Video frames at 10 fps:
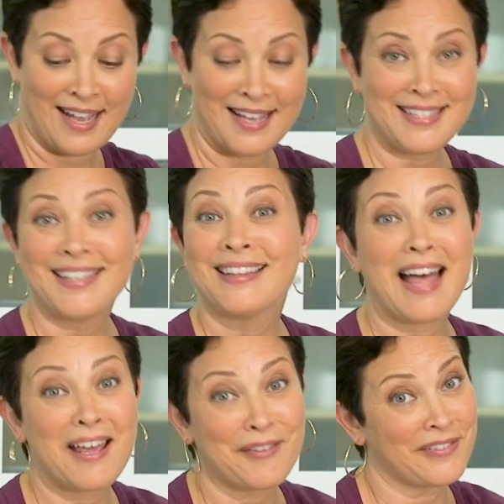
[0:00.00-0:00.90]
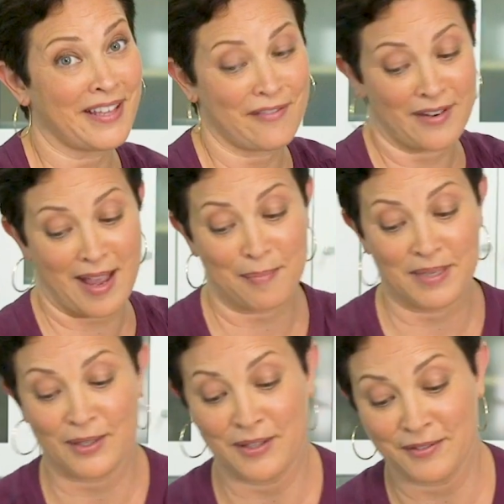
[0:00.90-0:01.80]
I see a lot of flavor
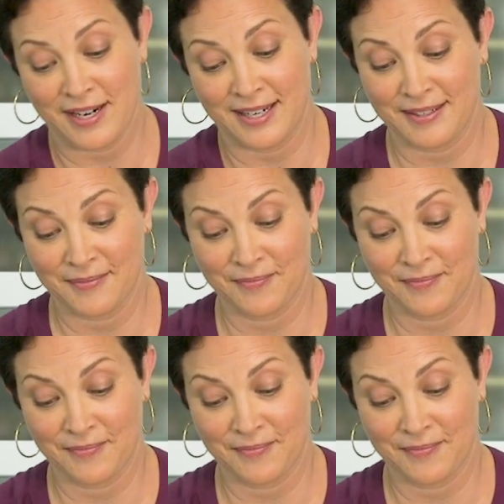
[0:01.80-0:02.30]
happening already.